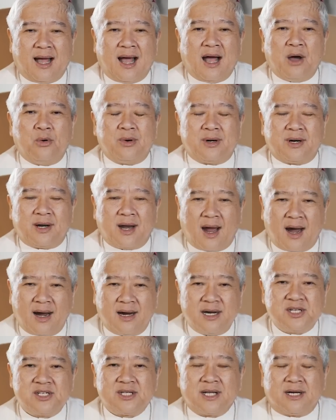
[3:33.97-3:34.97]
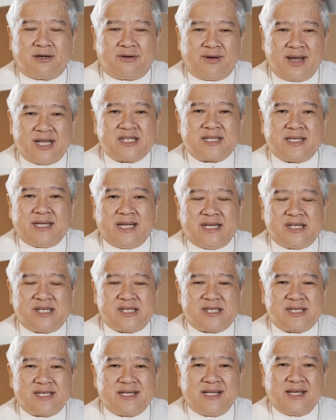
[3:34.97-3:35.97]
our hearts are
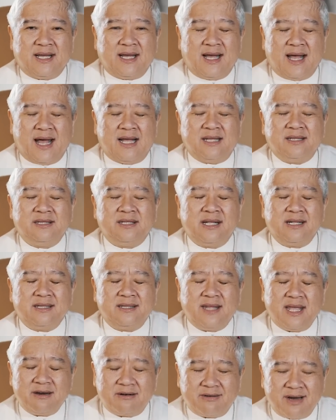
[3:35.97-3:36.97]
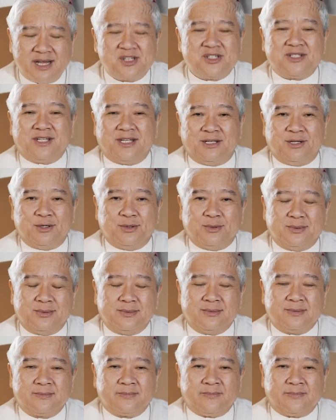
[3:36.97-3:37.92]
restless until they rest in you."